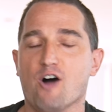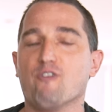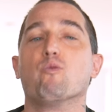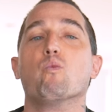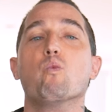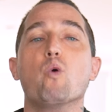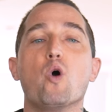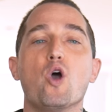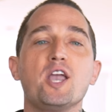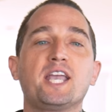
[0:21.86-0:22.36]

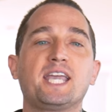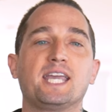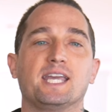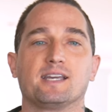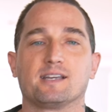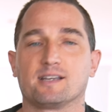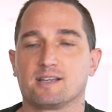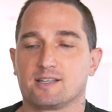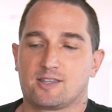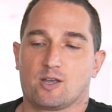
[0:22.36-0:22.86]
of
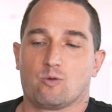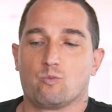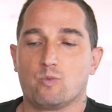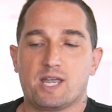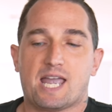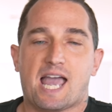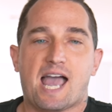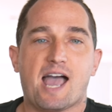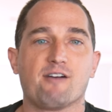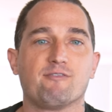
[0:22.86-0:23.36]
working that
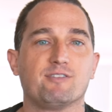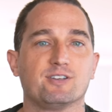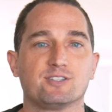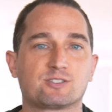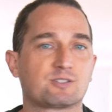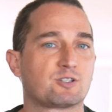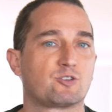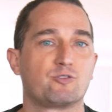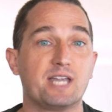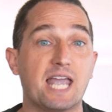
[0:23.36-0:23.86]
we have
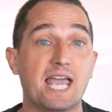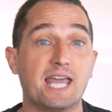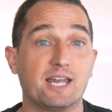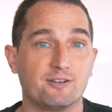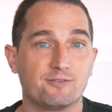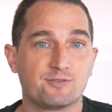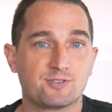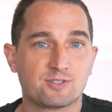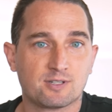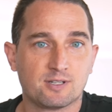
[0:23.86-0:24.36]
as
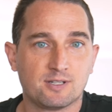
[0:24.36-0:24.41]
creatives.